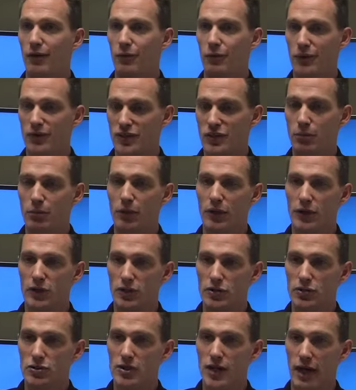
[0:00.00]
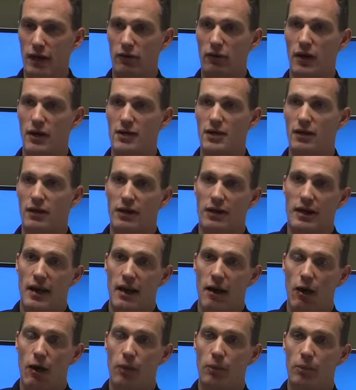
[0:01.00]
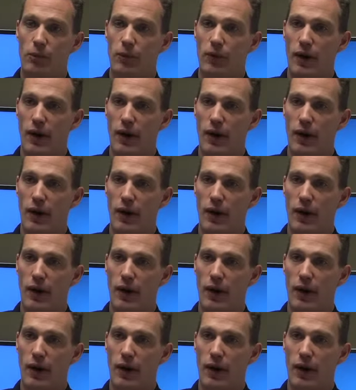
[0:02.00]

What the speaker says: We simply use that criteria to help